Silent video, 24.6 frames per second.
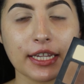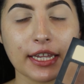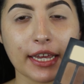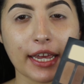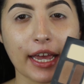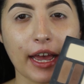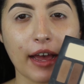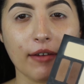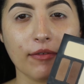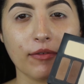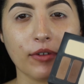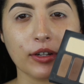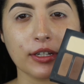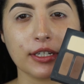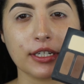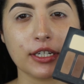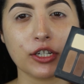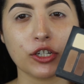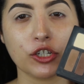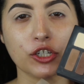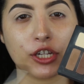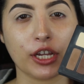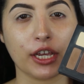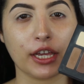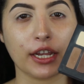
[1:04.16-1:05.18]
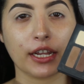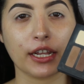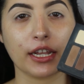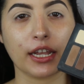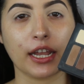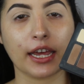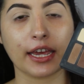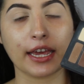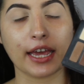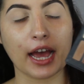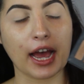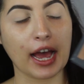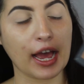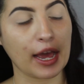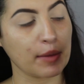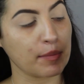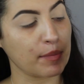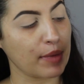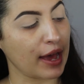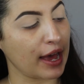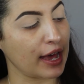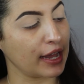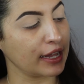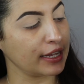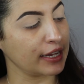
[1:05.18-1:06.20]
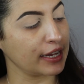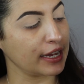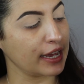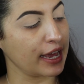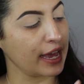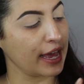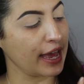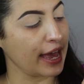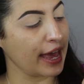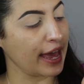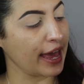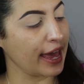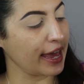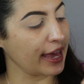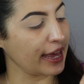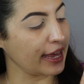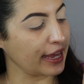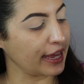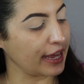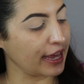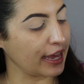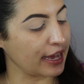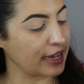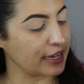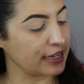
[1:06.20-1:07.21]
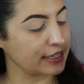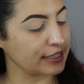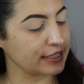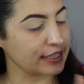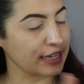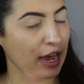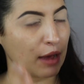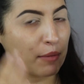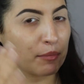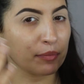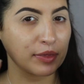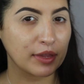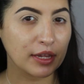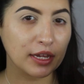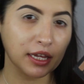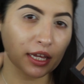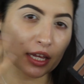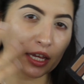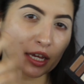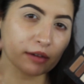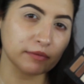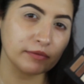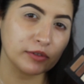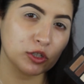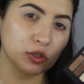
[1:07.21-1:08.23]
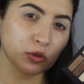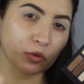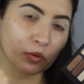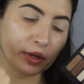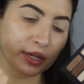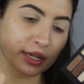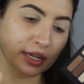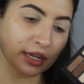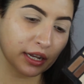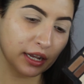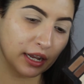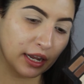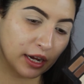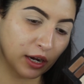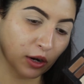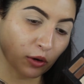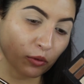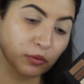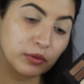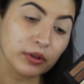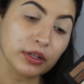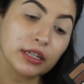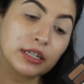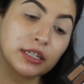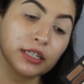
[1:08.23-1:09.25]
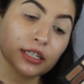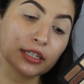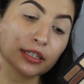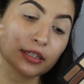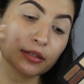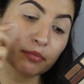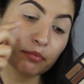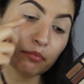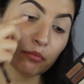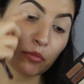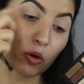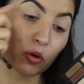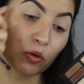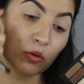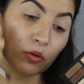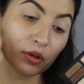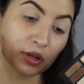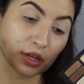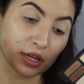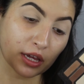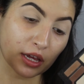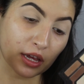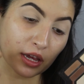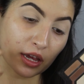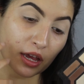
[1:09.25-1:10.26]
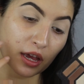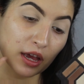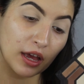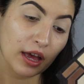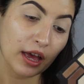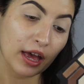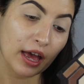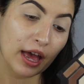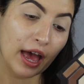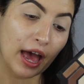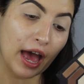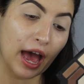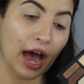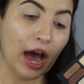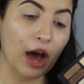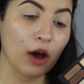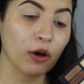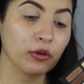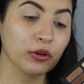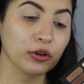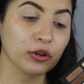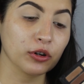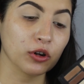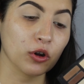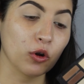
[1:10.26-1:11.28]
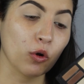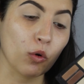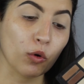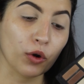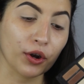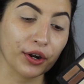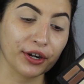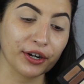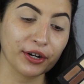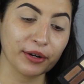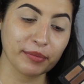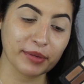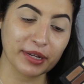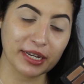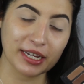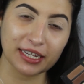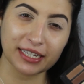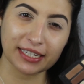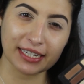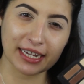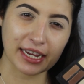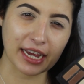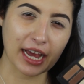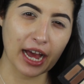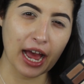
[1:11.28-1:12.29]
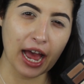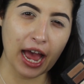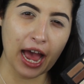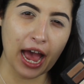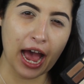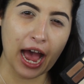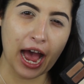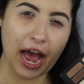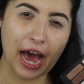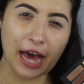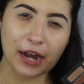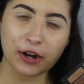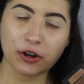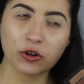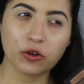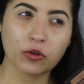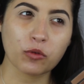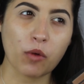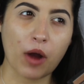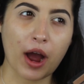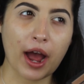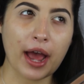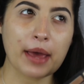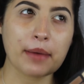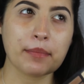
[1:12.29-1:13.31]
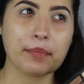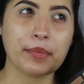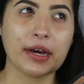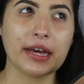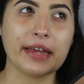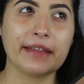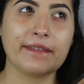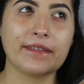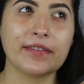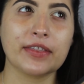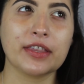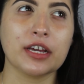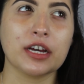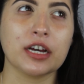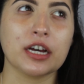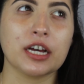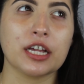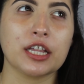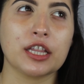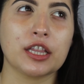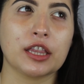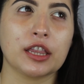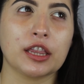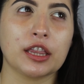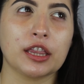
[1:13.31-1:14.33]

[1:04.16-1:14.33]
the Kat Von D Shade and Light eye palette, and I'm thinking of doing like a really smoky outer corner, because like I don't know why, but the